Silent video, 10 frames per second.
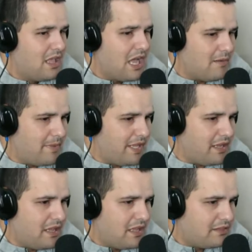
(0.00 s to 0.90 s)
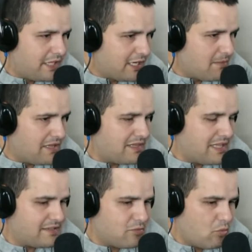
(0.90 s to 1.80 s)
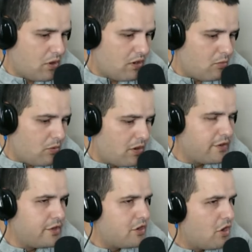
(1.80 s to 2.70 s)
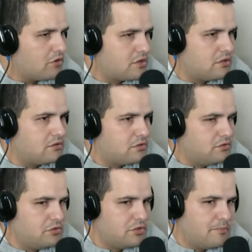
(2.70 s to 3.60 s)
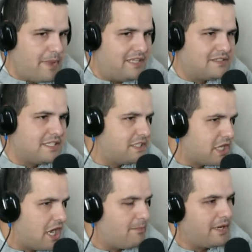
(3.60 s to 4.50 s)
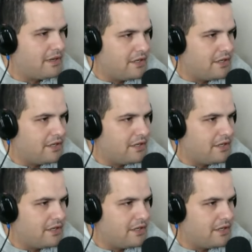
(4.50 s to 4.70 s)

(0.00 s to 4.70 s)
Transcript: I mean, think about this. Where where do you go to do your basic shopping?